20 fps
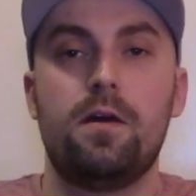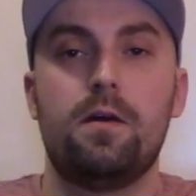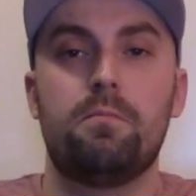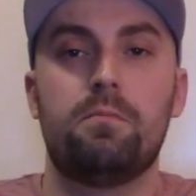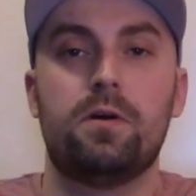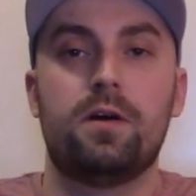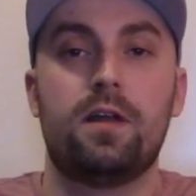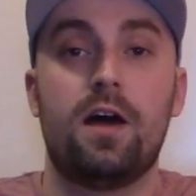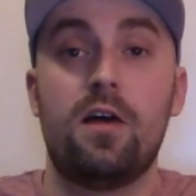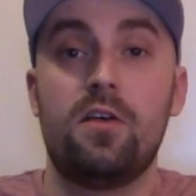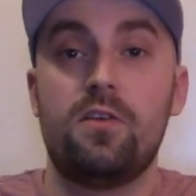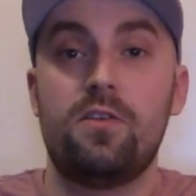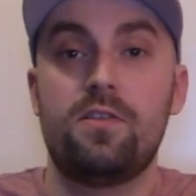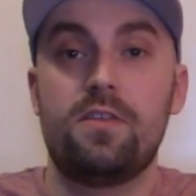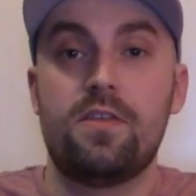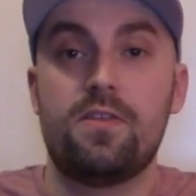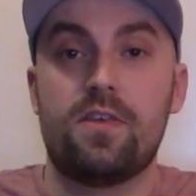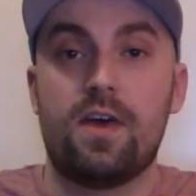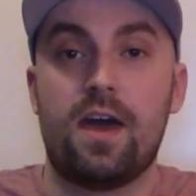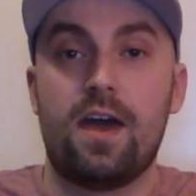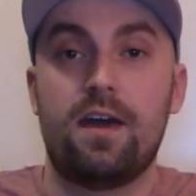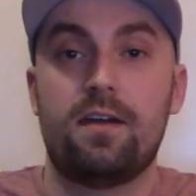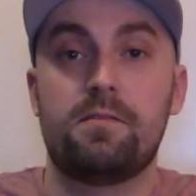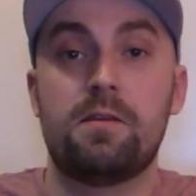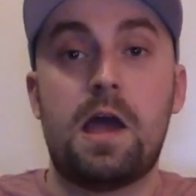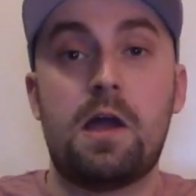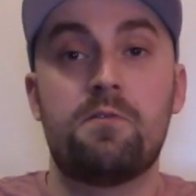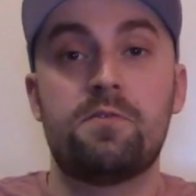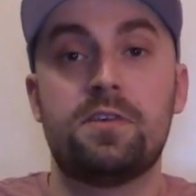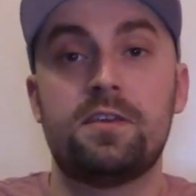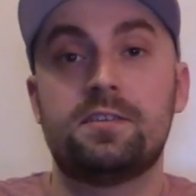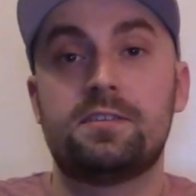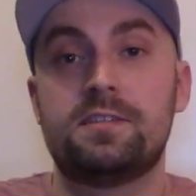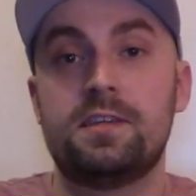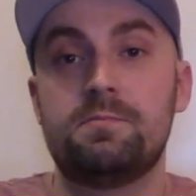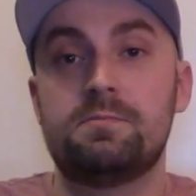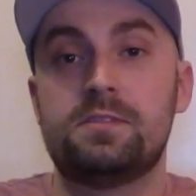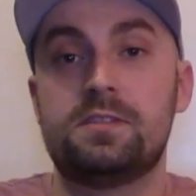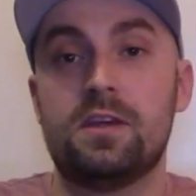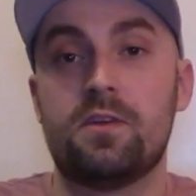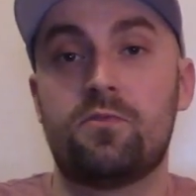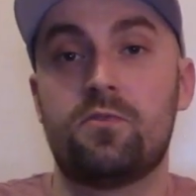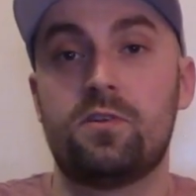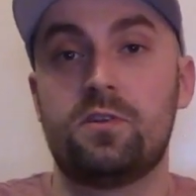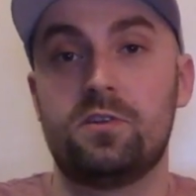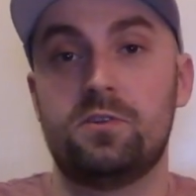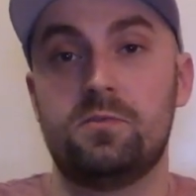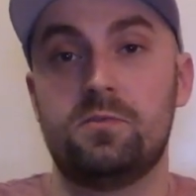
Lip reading: but other than that, everything seems different and